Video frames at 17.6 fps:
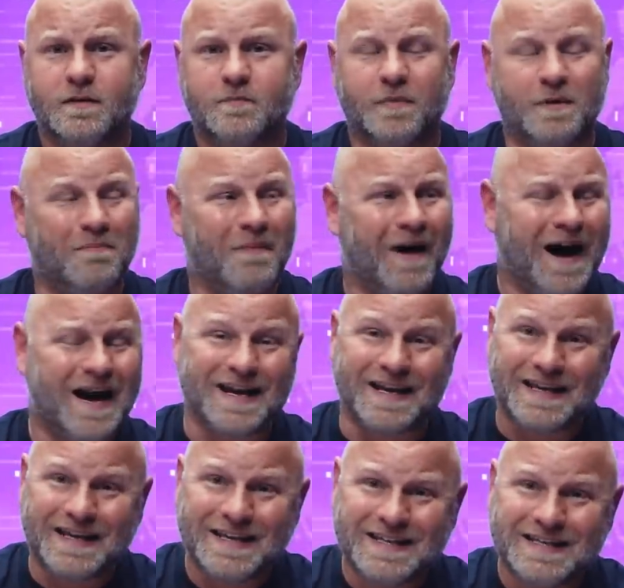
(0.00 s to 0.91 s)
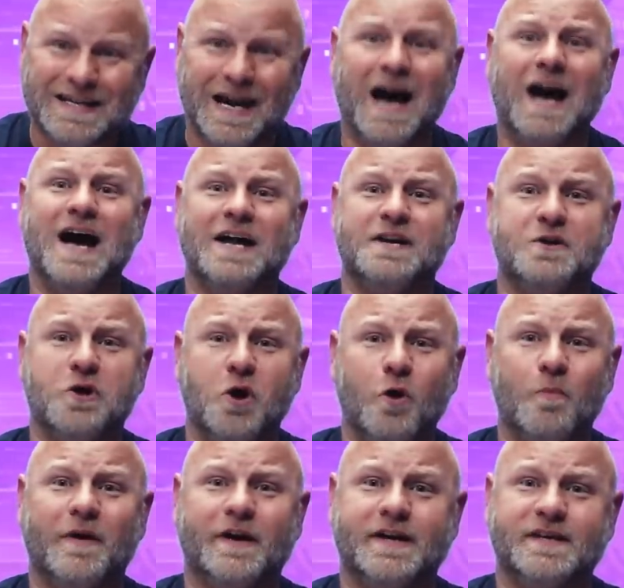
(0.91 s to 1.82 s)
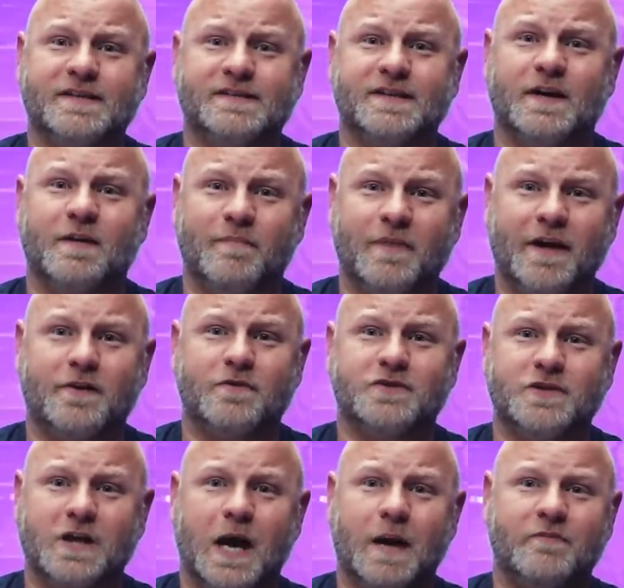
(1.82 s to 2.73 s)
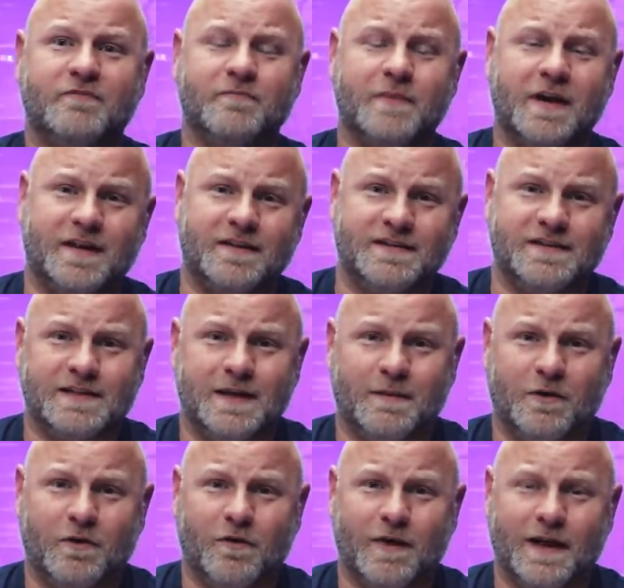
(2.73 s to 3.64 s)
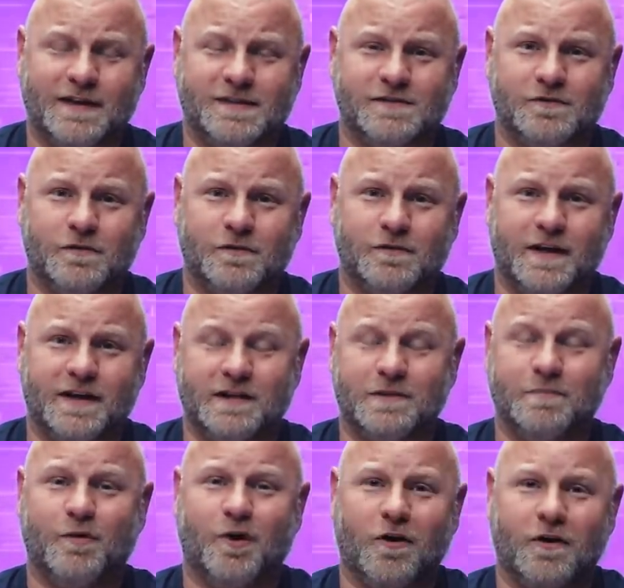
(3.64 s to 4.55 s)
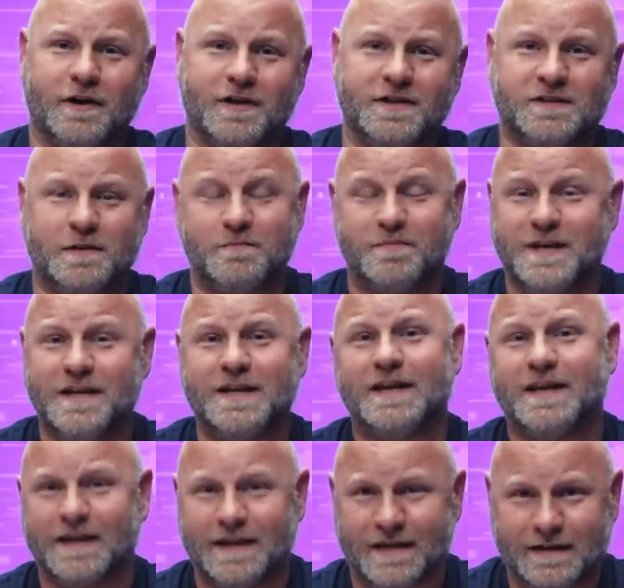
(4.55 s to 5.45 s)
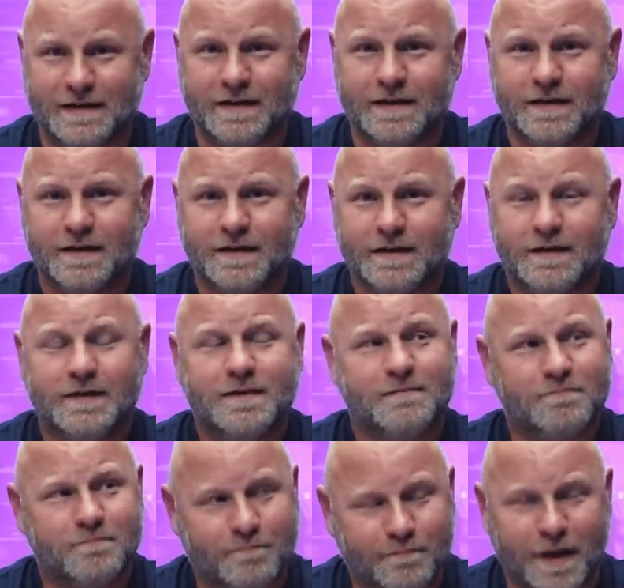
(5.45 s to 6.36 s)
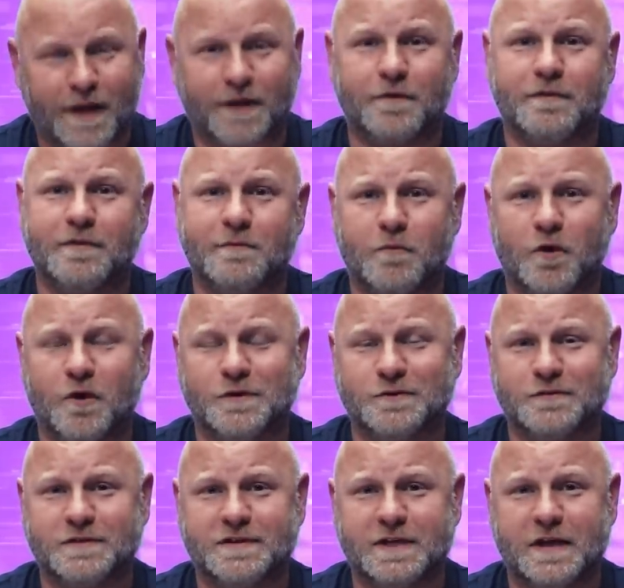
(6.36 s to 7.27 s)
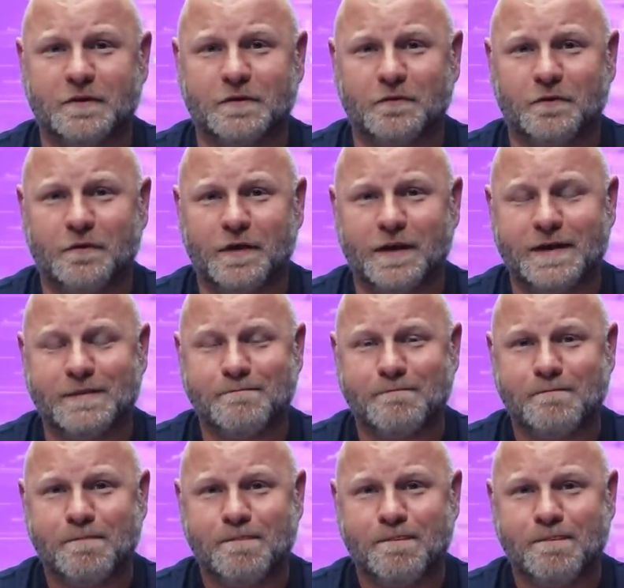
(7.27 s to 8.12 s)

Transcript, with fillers: But my God, nobody has done a better job of making the Democrats look like the party to be in better than Marjorie Taylor Greene.